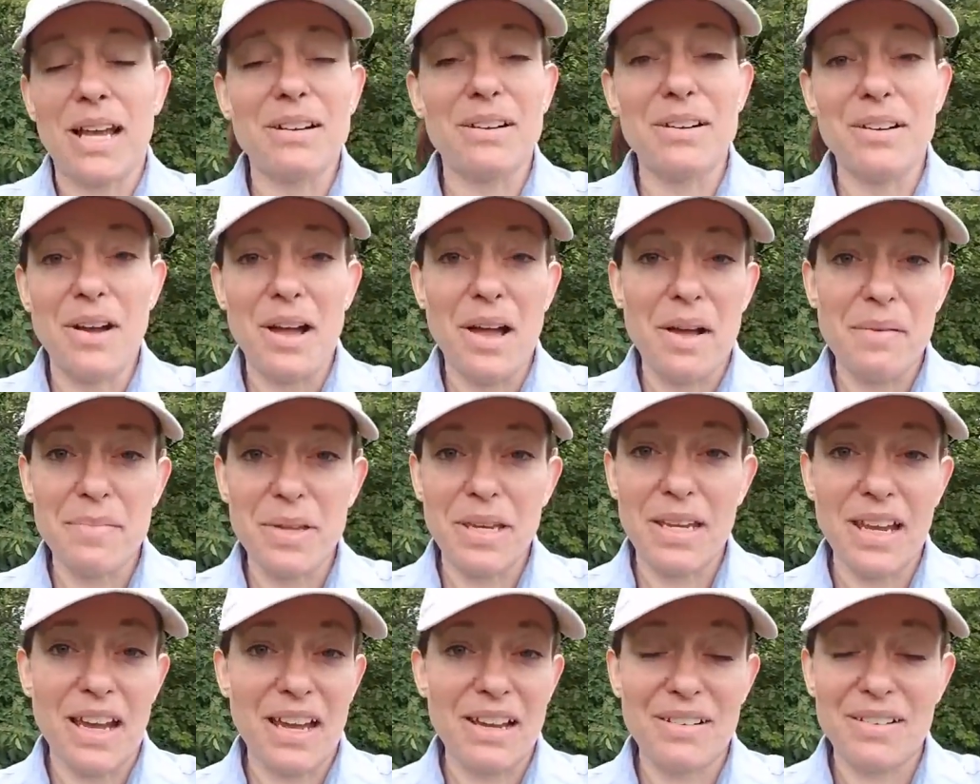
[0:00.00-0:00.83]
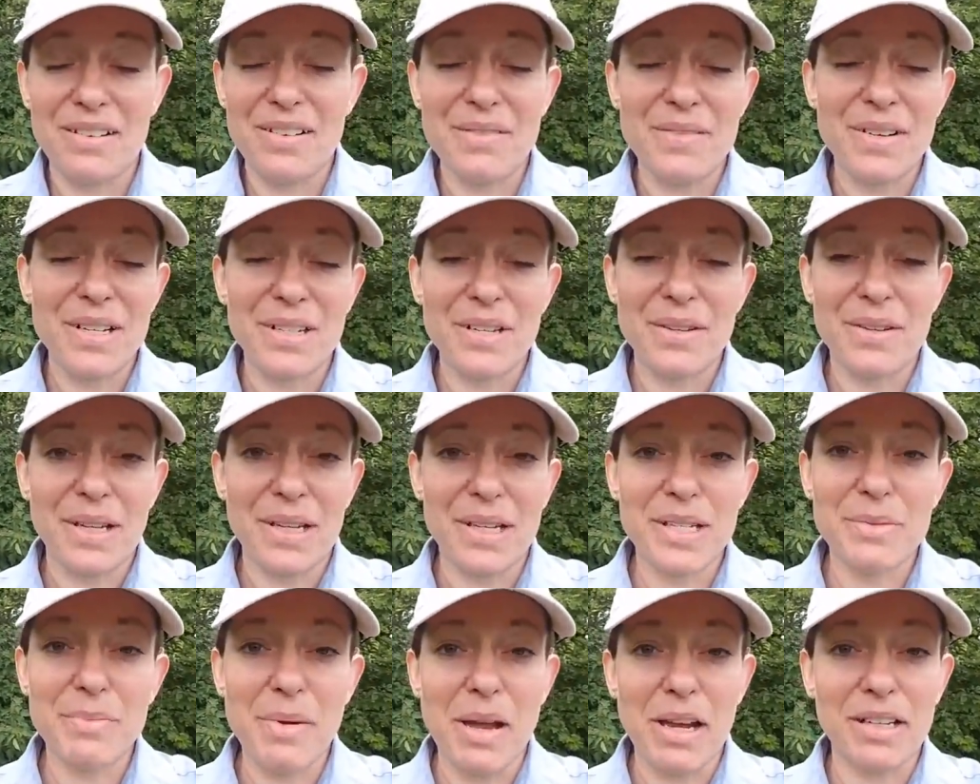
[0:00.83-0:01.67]
I don't know how many. I don't know what to
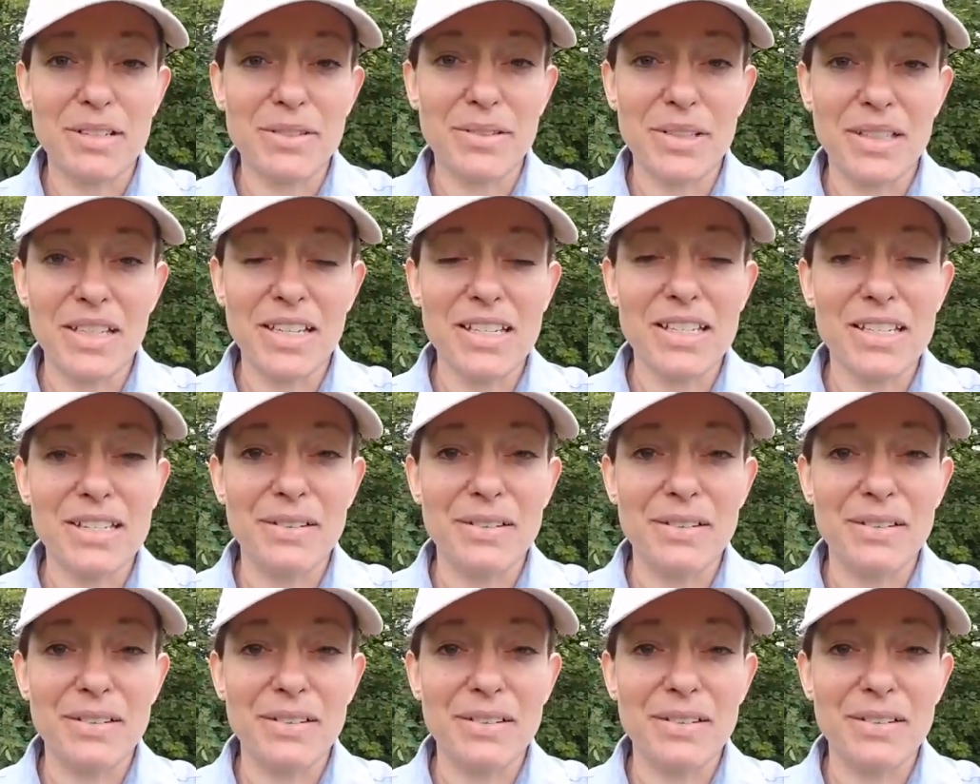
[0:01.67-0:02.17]
expect, really.